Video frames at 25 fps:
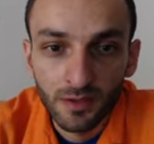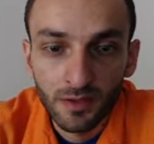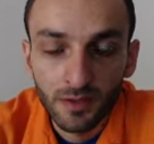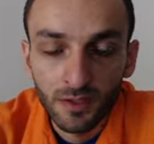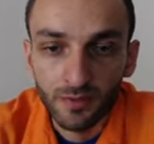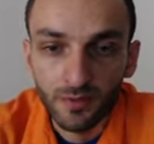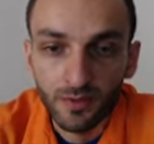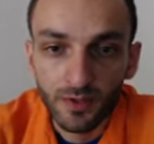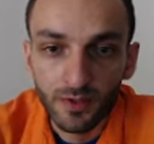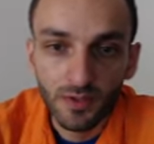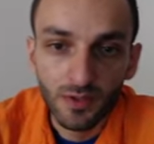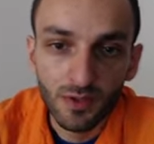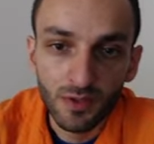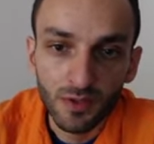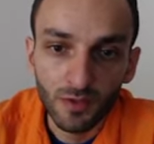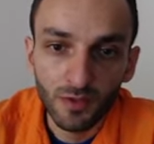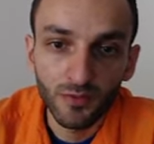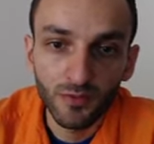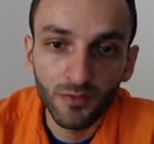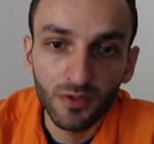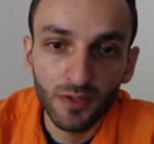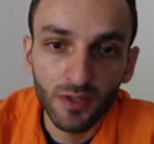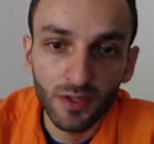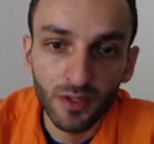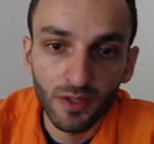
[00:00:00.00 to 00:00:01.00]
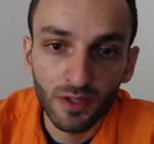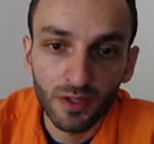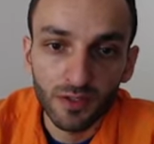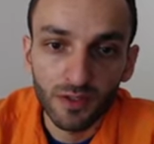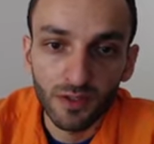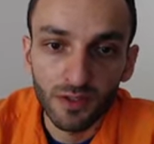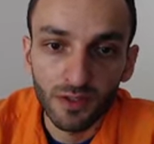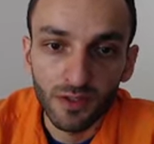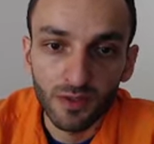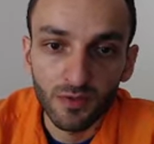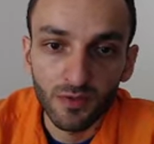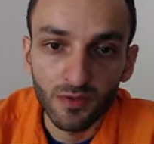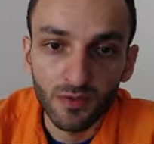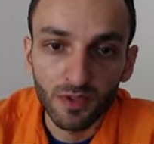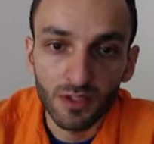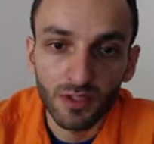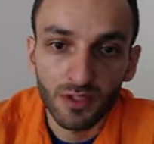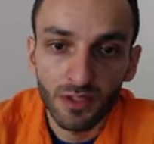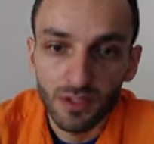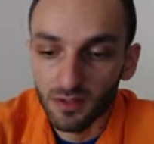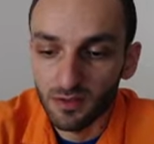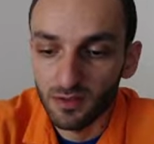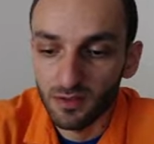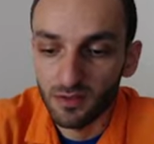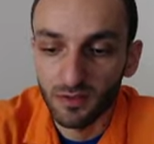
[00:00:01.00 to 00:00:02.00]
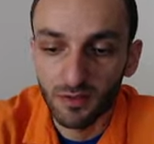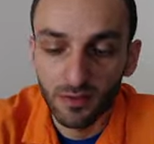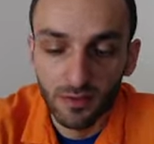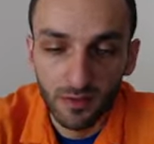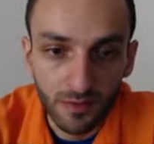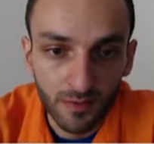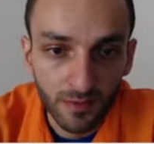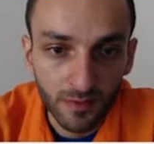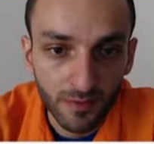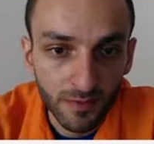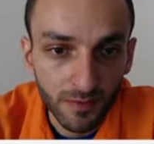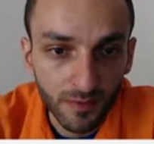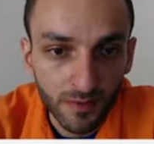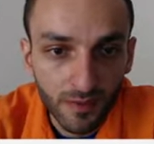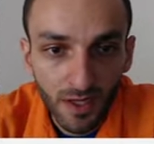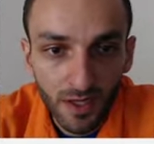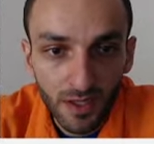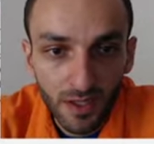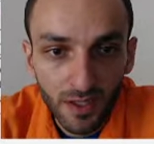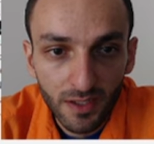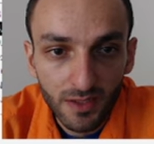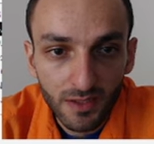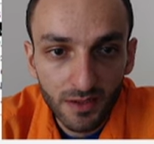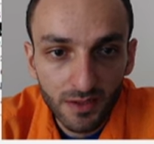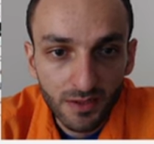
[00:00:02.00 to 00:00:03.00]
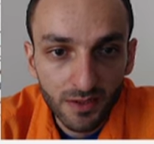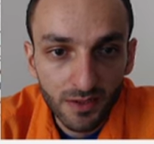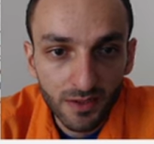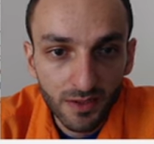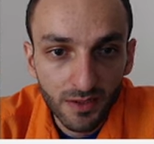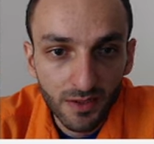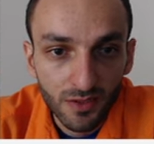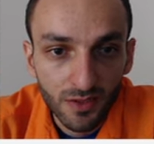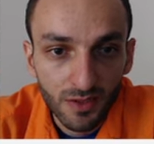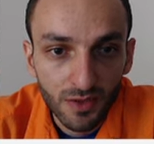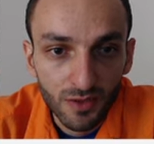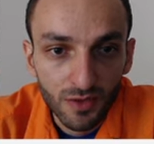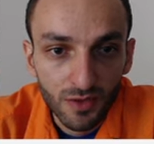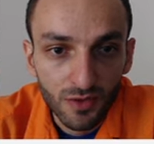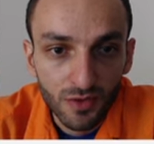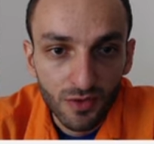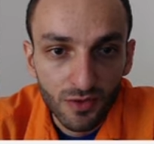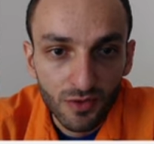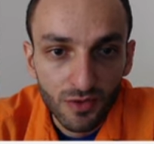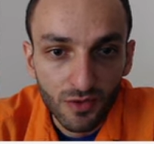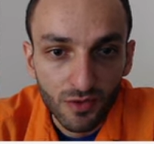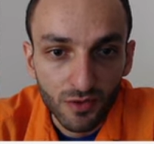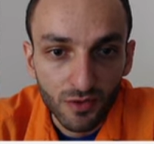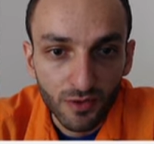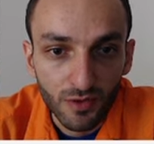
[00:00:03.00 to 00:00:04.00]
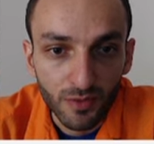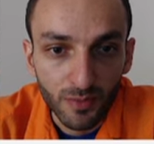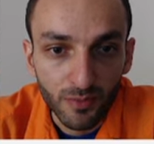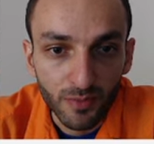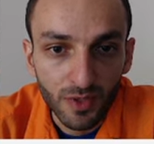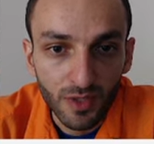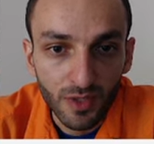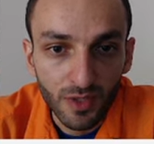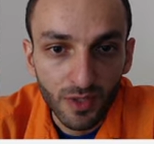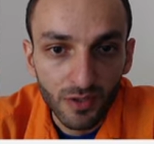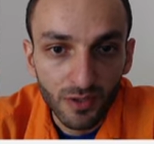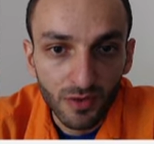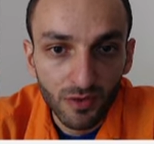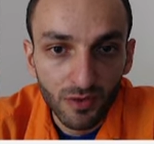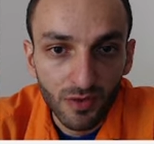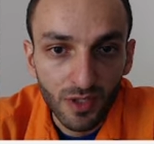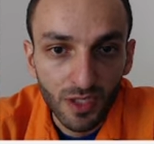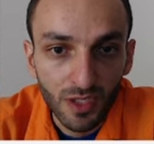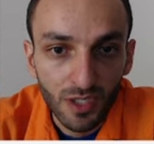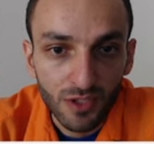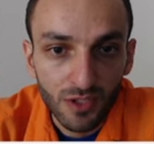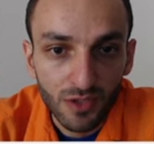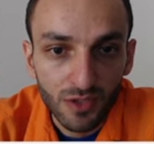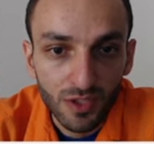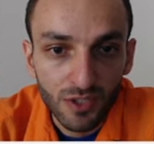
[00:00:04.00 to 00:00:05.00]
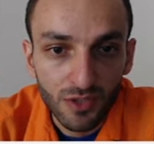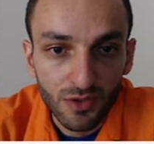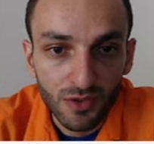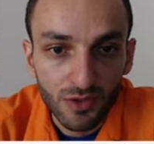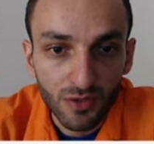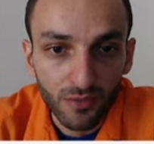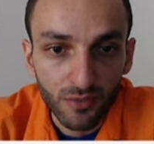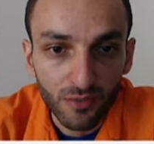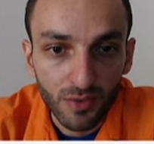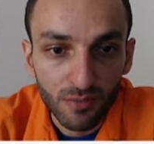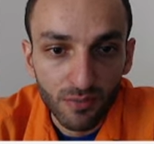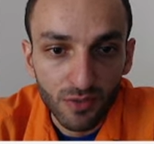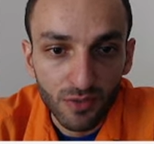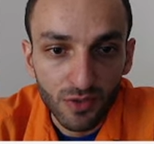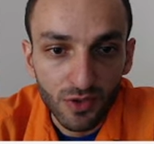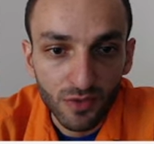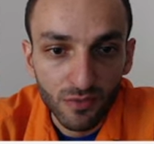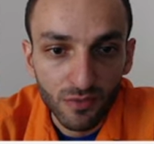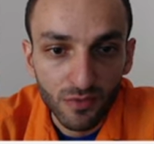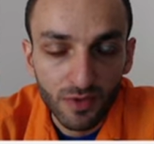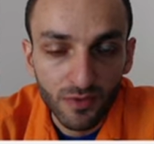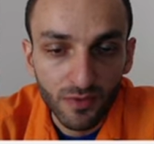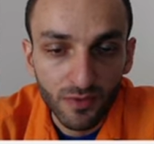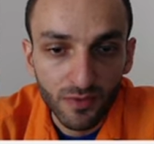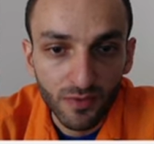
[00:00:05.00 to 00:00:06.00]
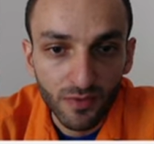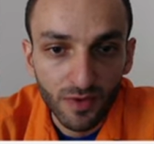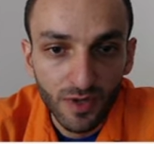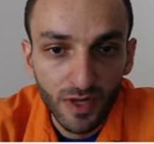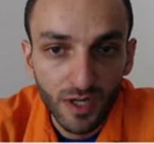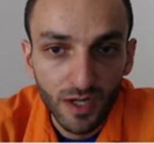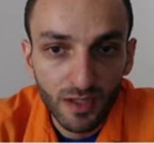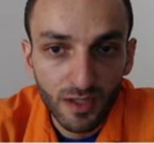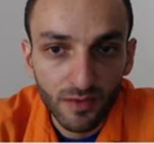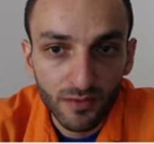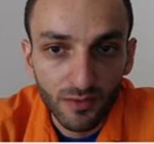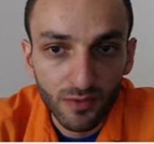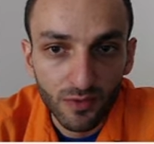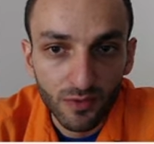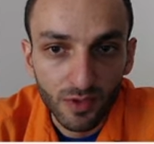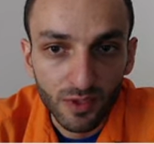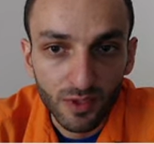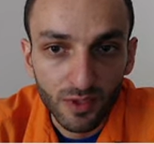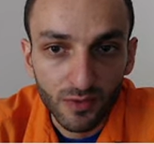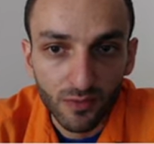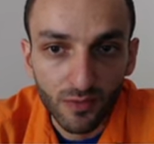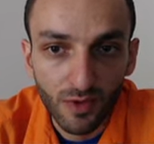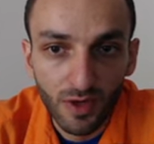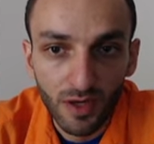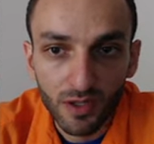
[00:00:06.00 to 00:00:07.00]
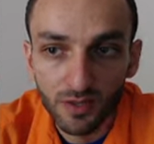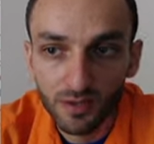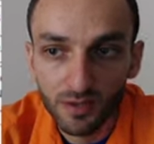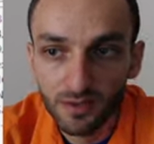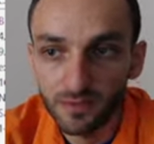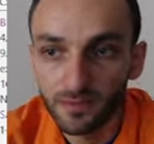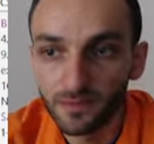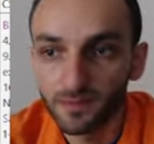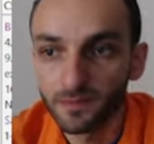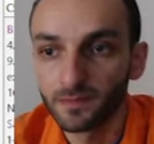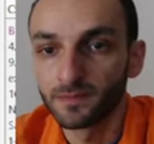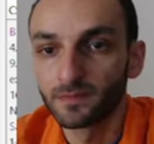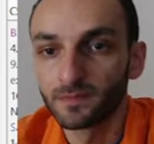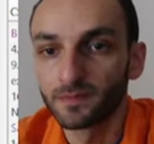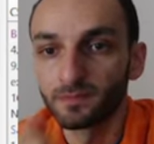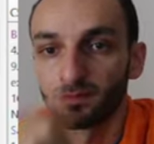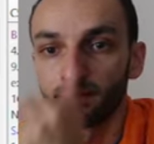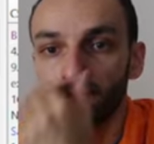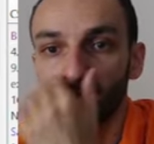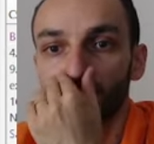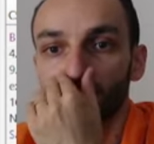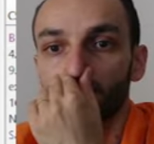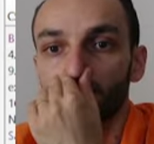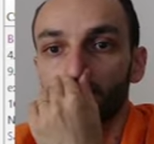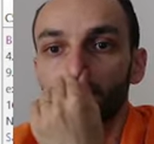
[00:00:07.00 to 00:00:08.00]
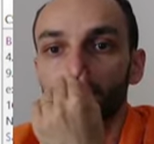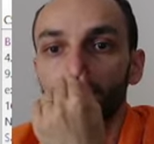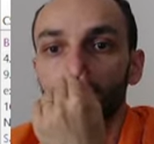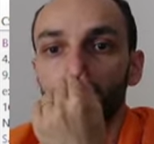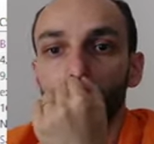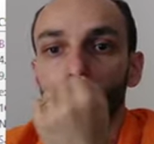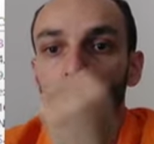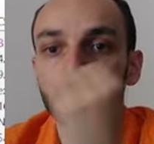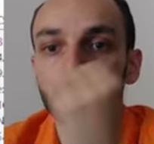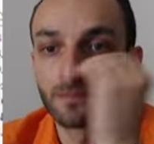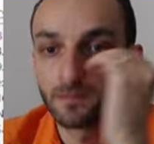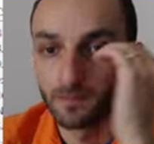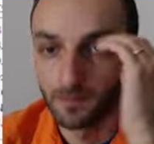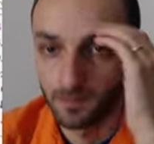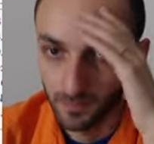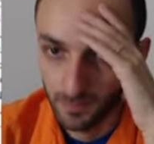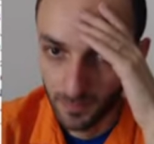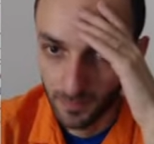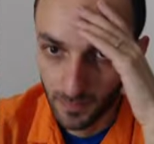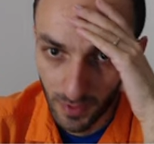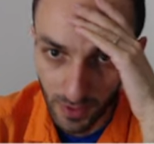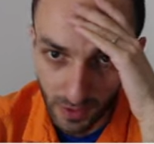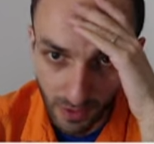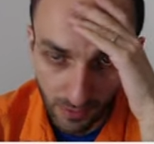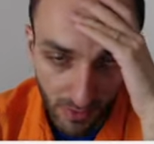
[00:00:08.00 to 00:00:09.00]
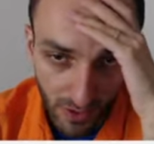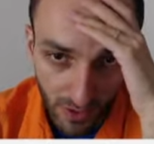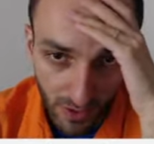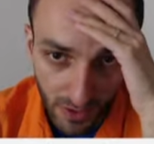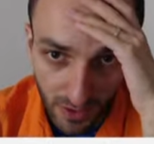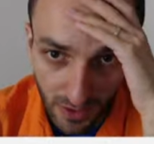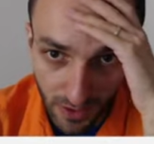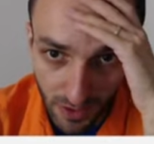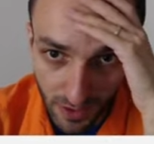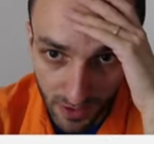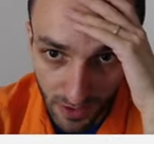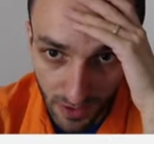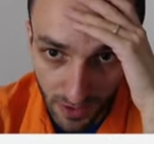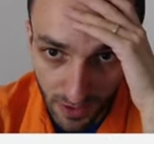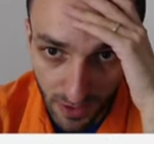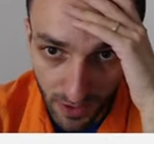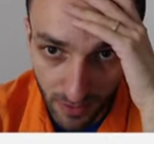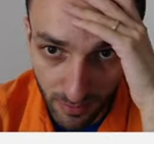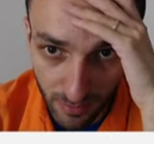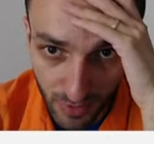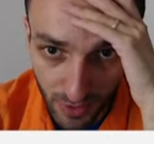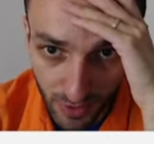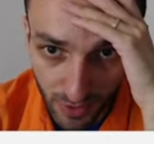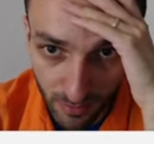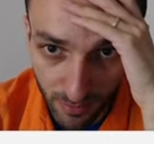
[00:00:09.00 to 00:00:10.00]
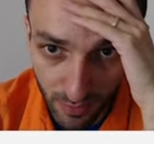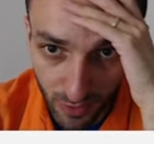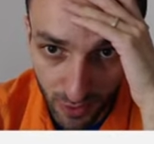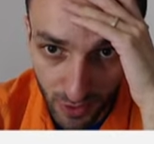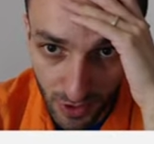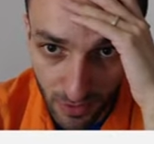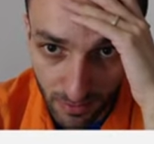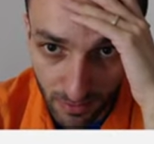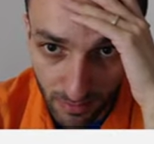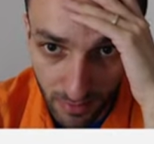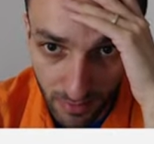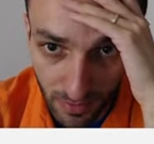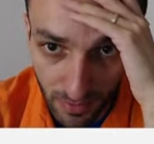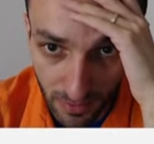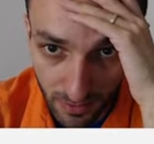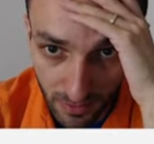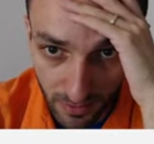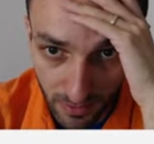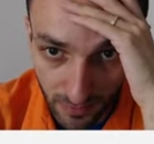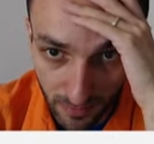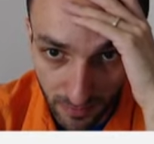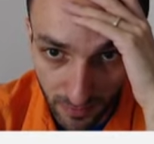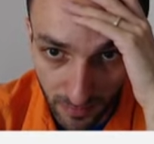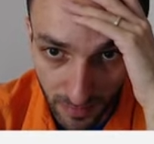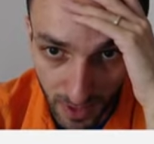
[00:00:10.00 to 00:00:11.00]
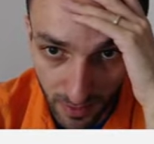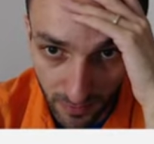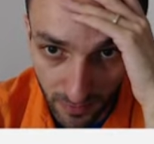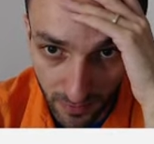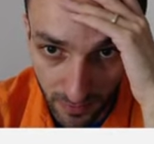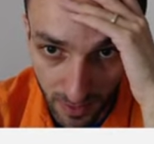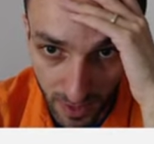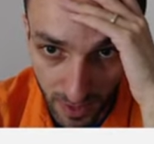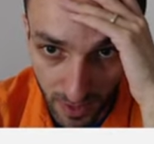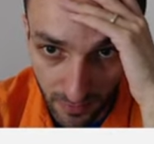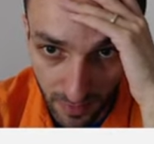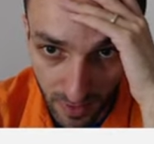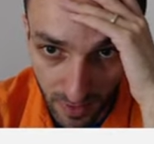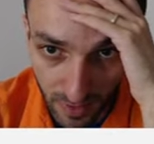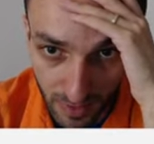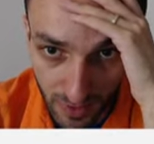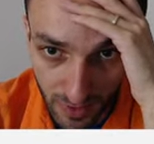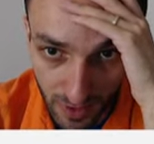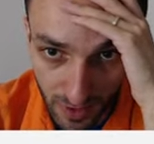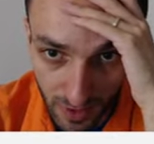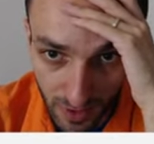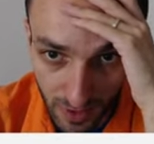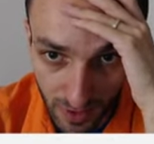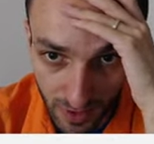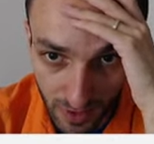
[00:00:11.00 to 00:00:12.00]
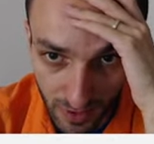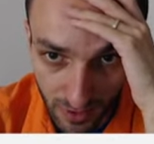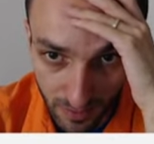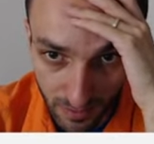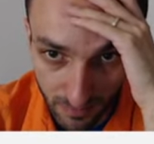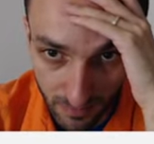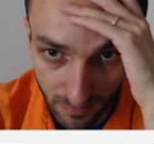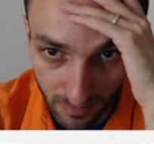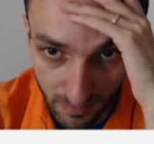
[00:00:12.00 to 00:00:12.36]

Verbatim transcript: I think so far this was uh, fine. Giuoco Piano, h6, stopping bishop g5, rook e1. Yes, many setups are possible. a5, a6.